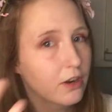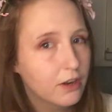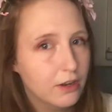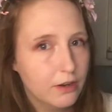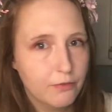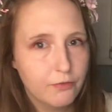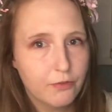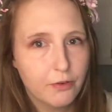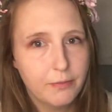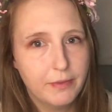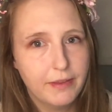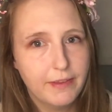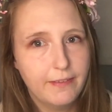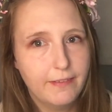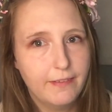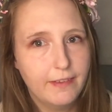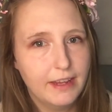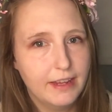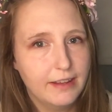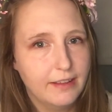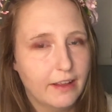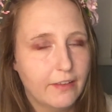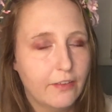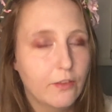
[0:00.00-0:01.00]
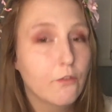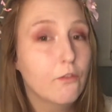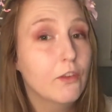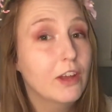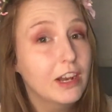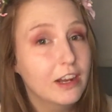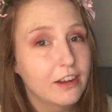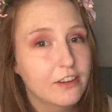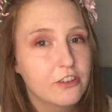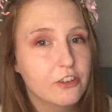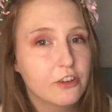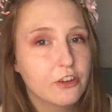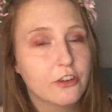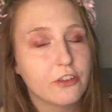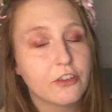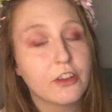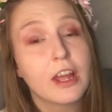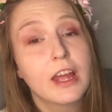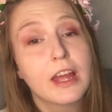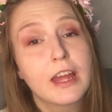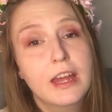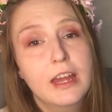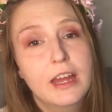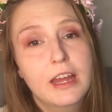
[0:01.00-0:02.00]
learn from this scene that the
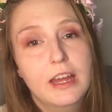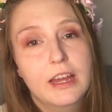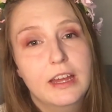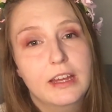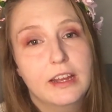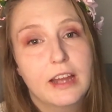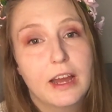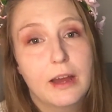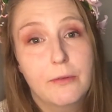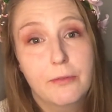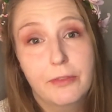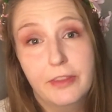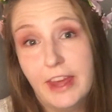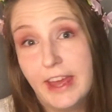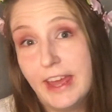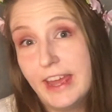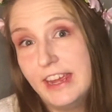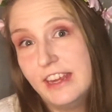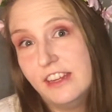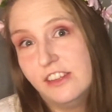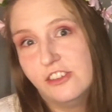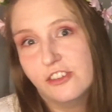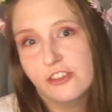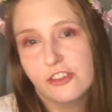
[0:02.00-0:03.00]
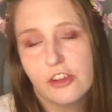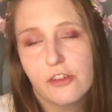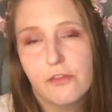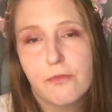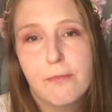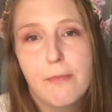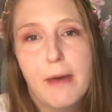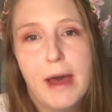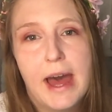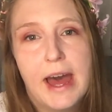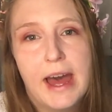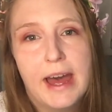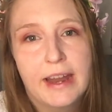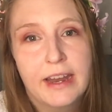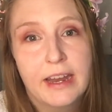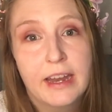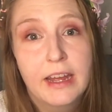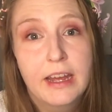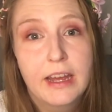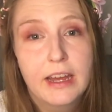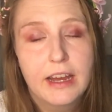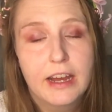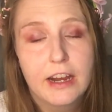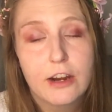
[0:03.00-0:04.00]
villagers count the ages of
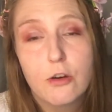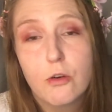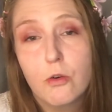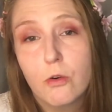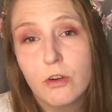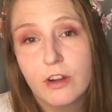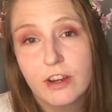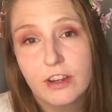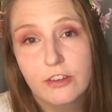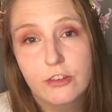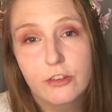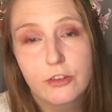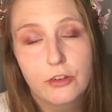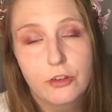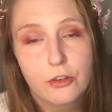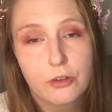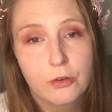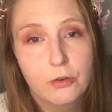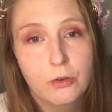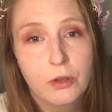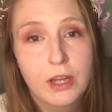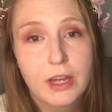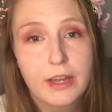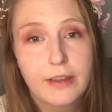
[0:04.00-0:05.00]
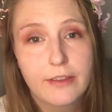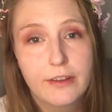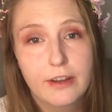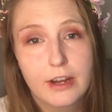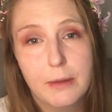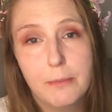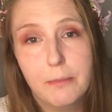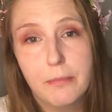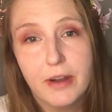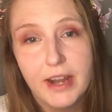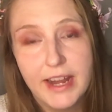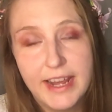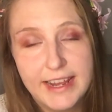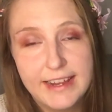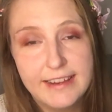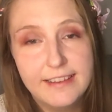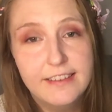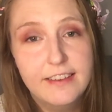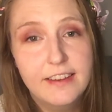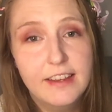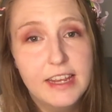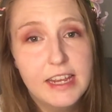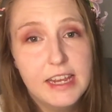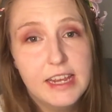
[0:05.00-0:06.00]
man according to the number
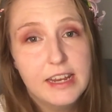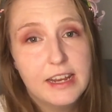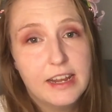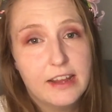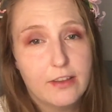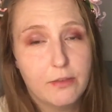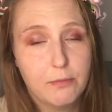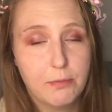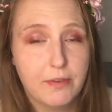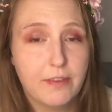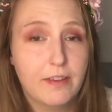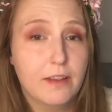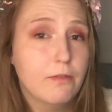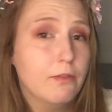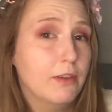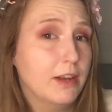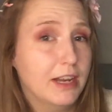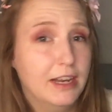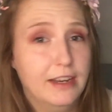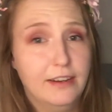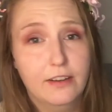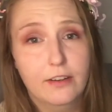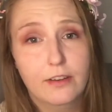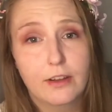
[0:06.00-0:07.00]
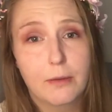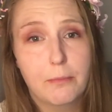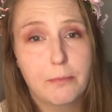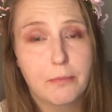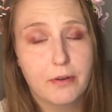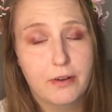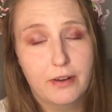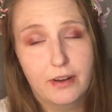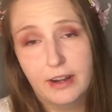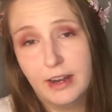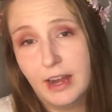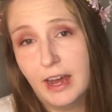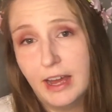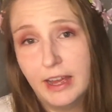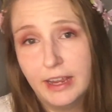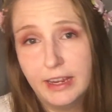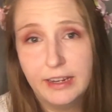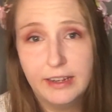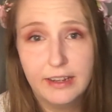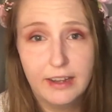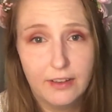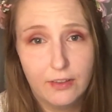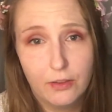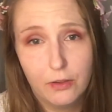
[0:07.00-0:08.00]
18 and specifically the number
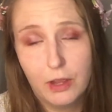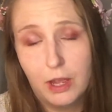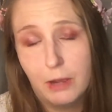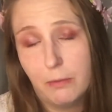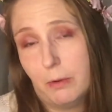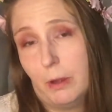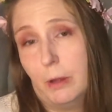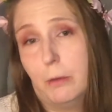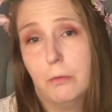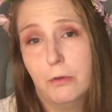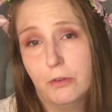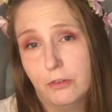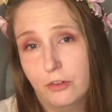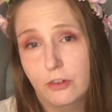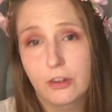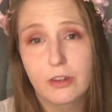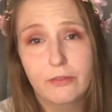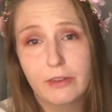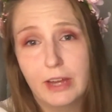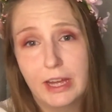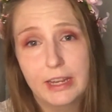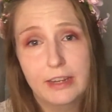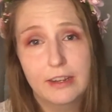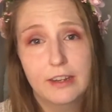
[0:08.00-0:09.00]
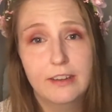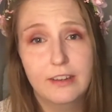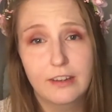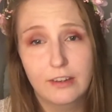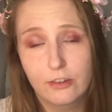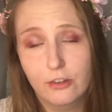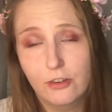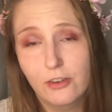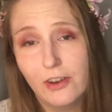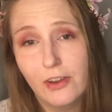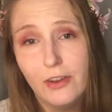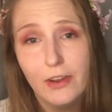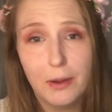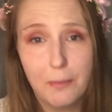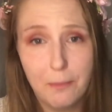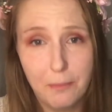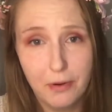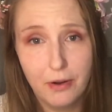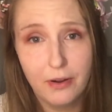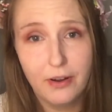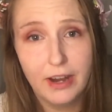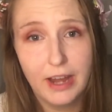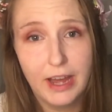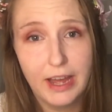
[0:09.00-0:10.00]
9. That's how I want to divide it into the
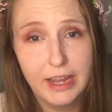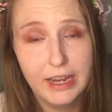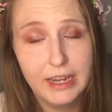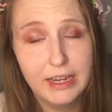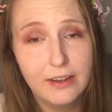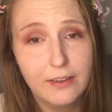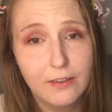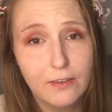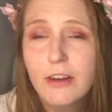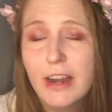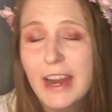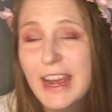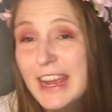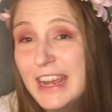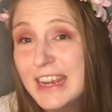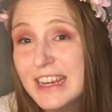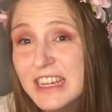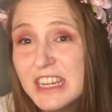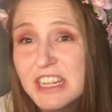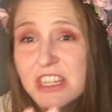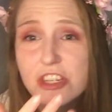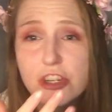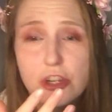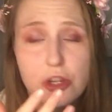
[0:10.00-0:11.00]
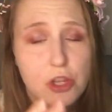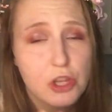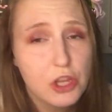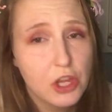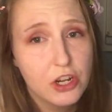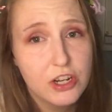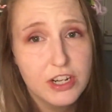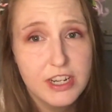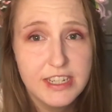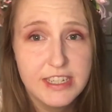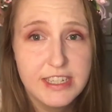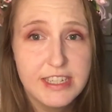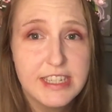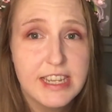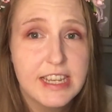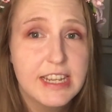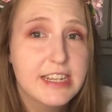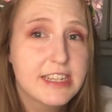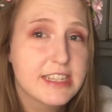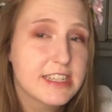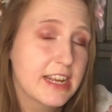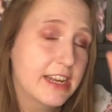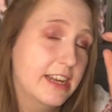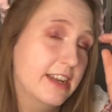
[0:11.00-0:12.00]
number 9s. When you're 18 to
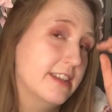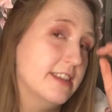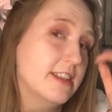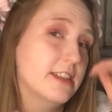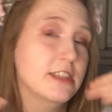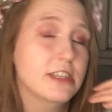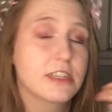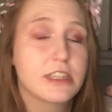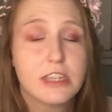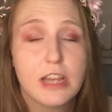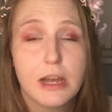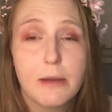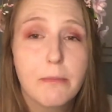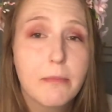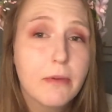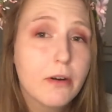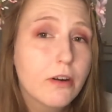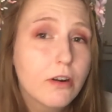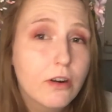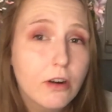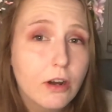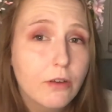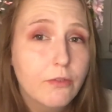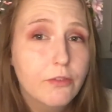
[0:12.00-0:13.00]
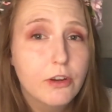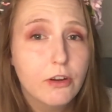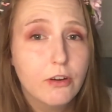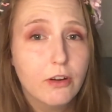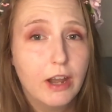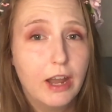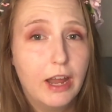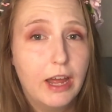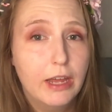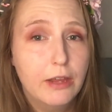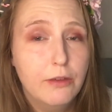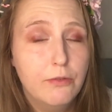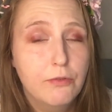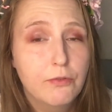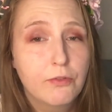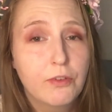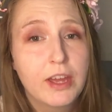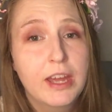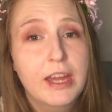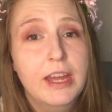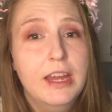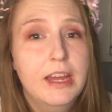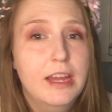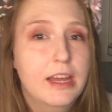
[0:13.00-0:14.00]
36, that is the summer of your
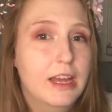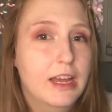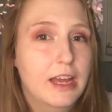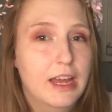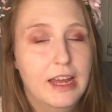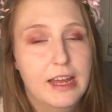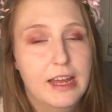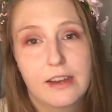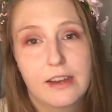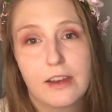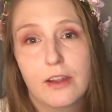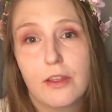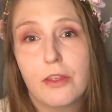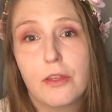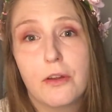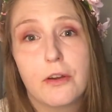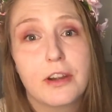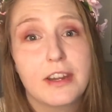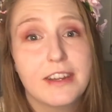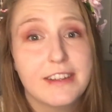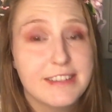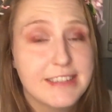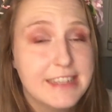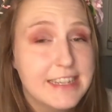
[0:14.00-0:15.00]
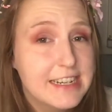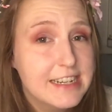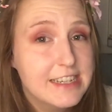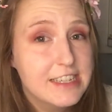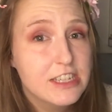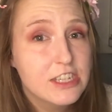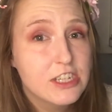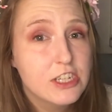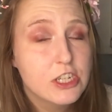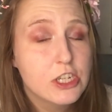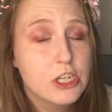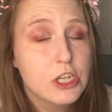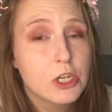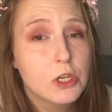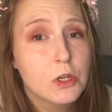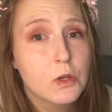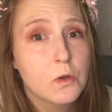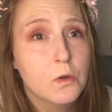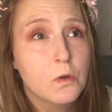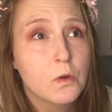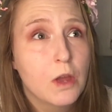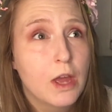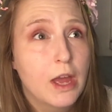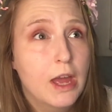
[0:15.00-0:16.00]
life, and 36
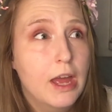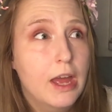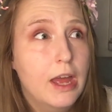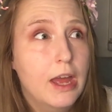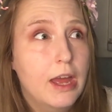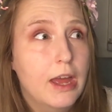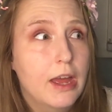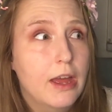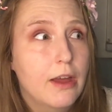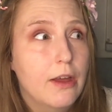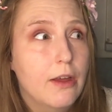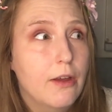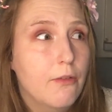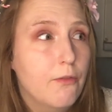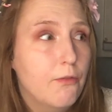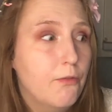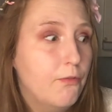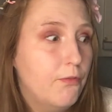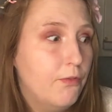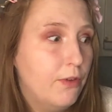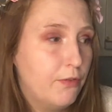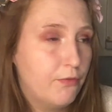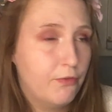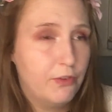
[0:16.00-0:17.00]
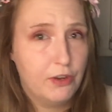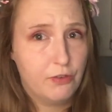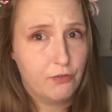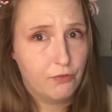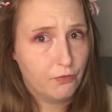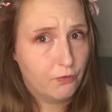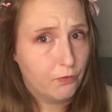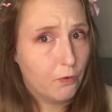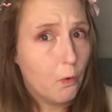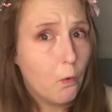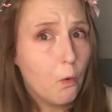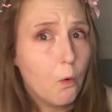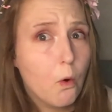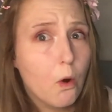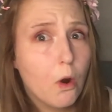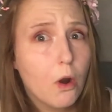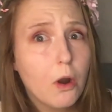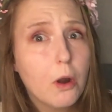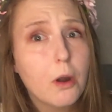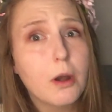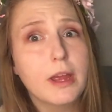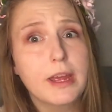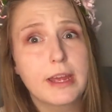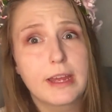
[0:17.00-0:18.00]
to 54
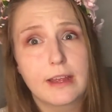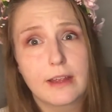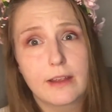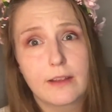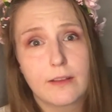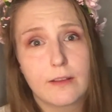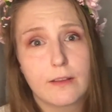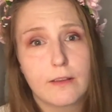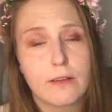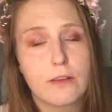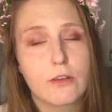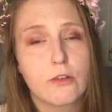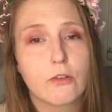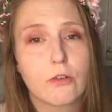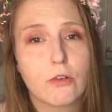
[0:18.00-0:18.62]
is your